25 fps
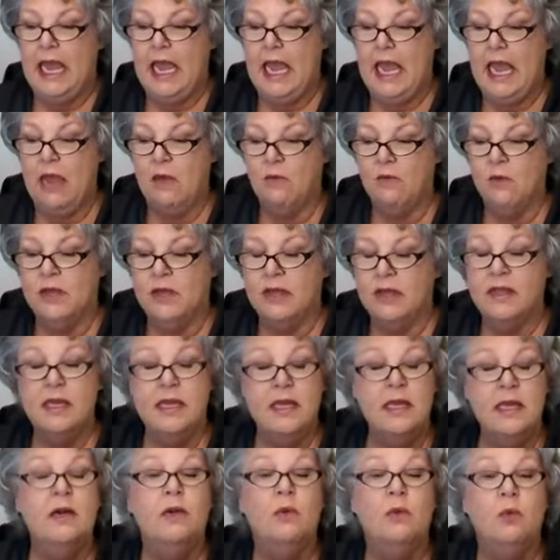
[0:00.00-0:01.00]
And
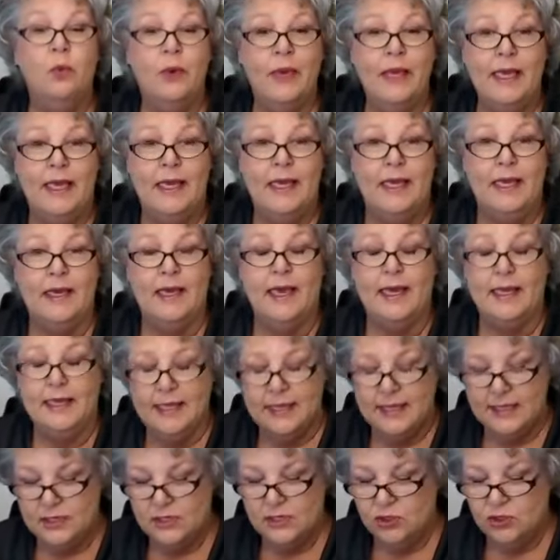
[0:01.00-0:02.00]
within a week, I
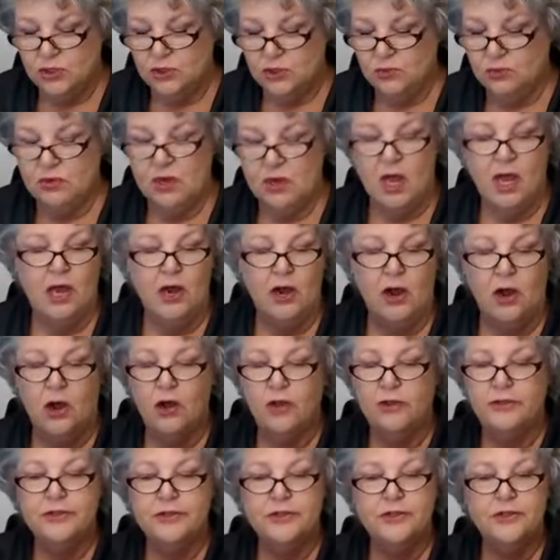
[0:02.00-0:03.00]
kid you not,
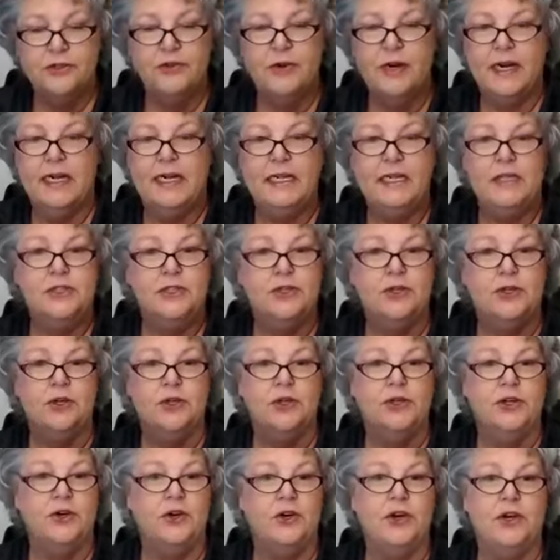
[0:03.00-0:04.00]
all the training
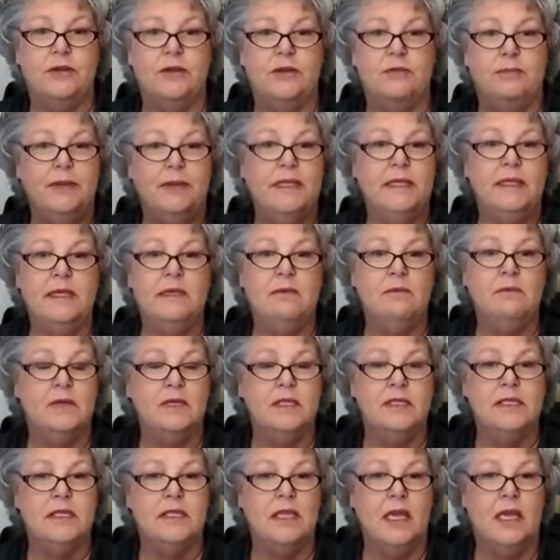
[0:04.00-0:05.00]
turned on. Bentley
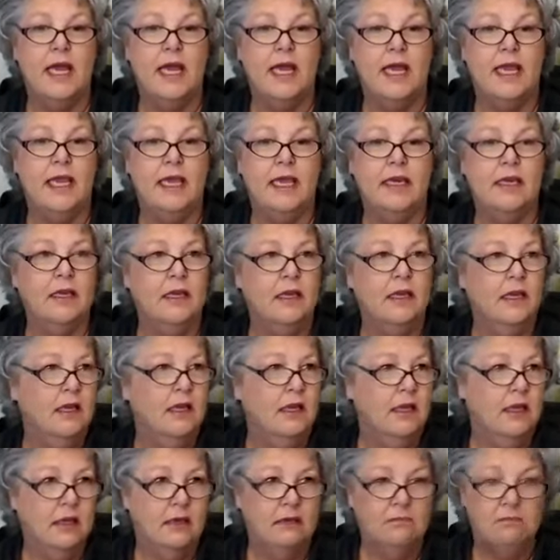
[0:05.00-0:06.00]
was like,
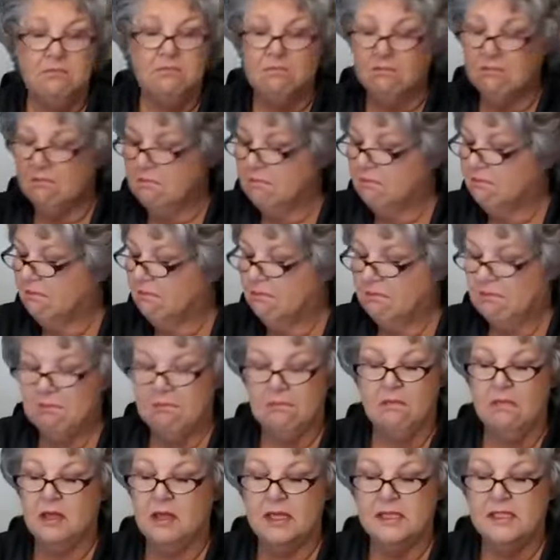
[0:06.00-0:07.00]

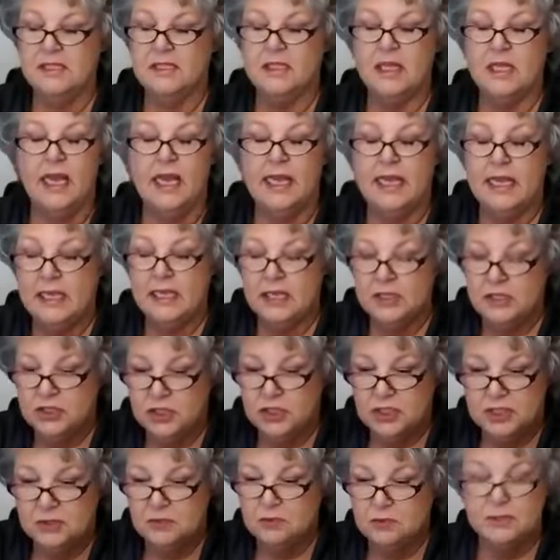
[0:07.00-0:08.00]
it's like it
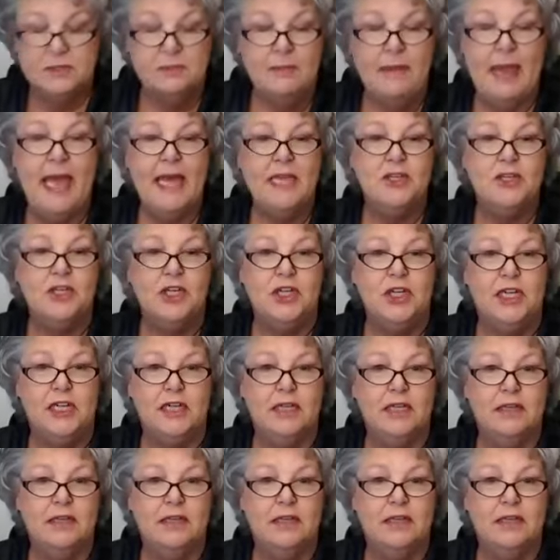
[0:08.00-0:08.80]
just was magic.